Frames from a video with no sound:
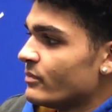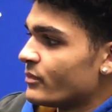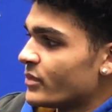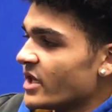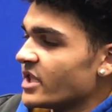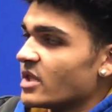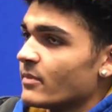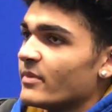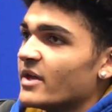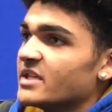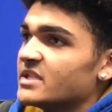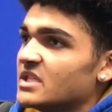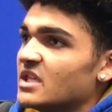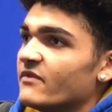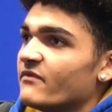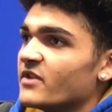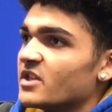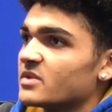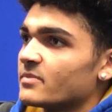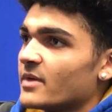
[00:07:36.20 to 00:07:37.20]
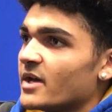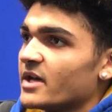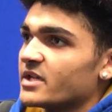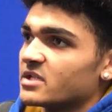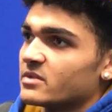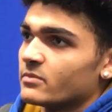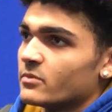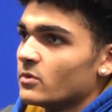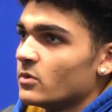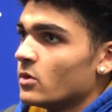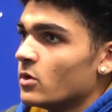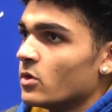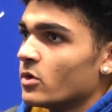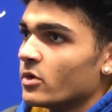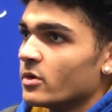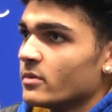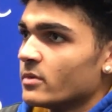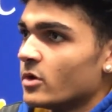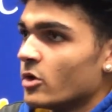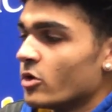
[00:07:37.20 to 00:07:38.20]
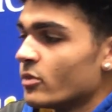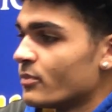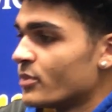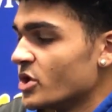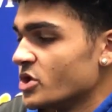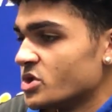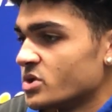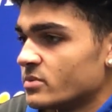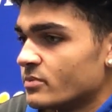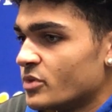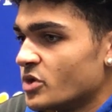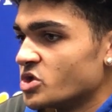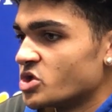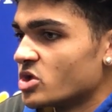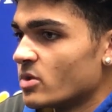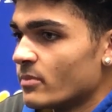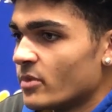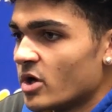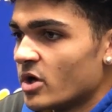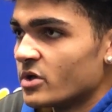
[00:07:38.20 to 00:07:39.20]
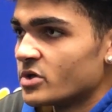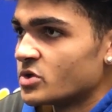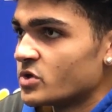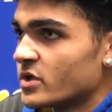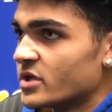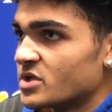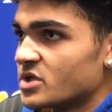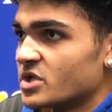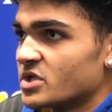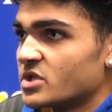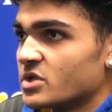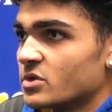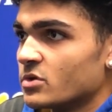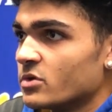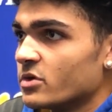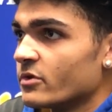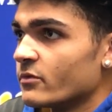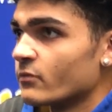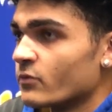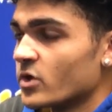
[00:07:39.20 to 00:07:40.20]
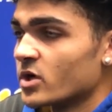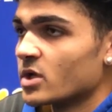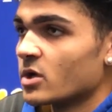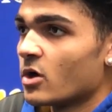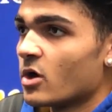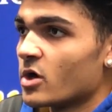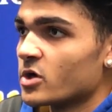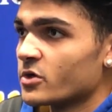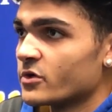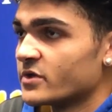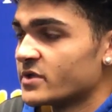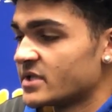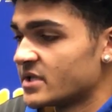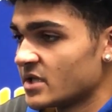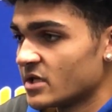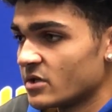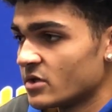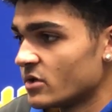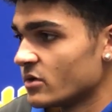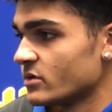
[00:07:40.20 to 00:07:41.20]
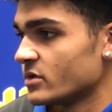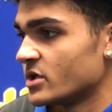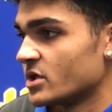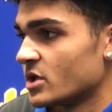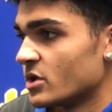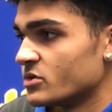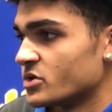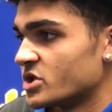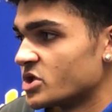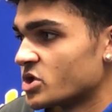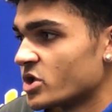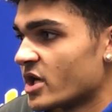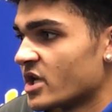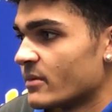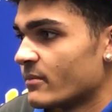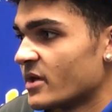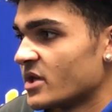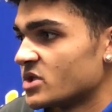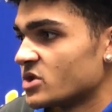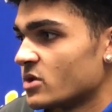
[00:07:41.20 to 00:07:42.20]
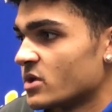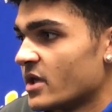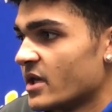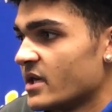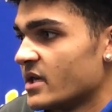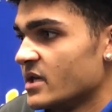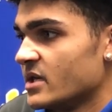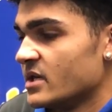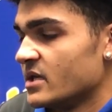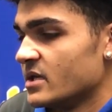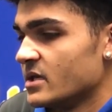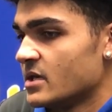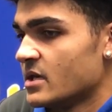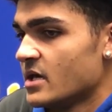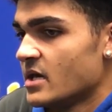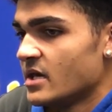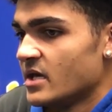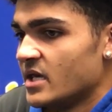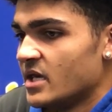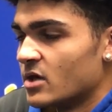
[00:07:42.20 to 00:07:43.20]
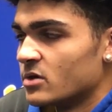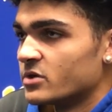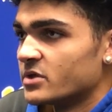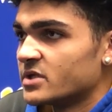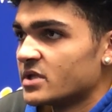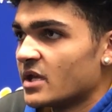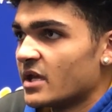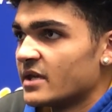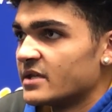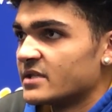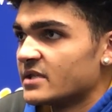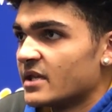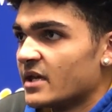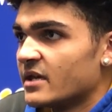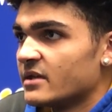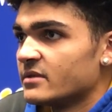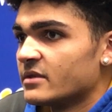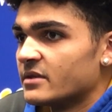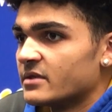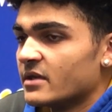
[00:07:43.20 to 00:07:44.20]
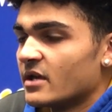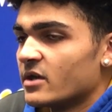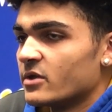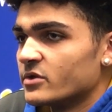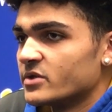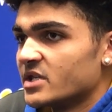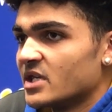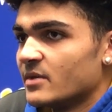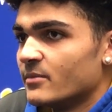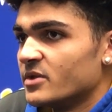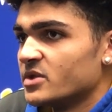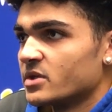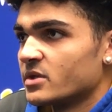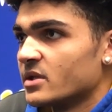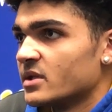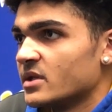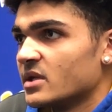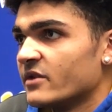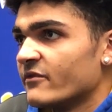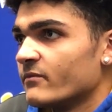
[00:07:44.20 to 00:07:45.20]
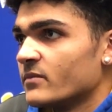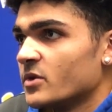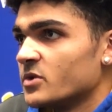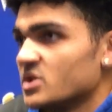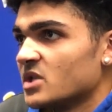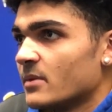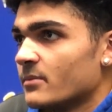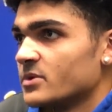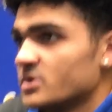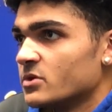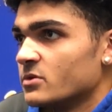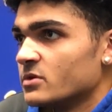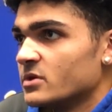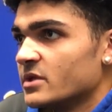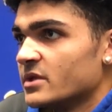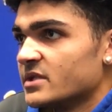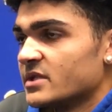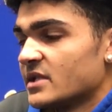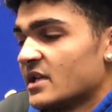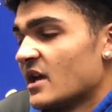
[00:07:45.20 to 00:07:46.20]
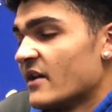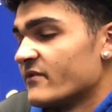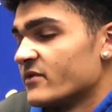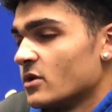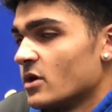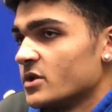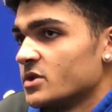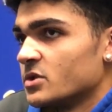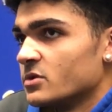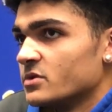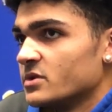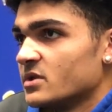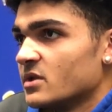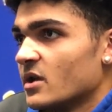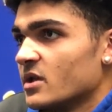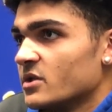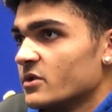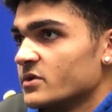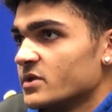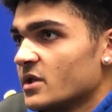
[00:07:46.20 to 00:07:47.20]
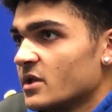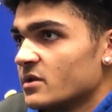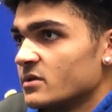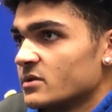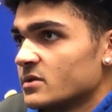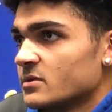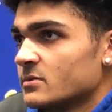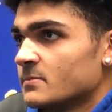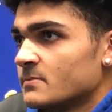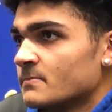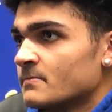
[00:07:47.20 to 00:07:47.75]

play the best defense possible or or push push the ball in transition or run harder, seal, you know, just try to make sure that he he understands that the other team isn't going to give him those opportunities, and I have to also understand those things.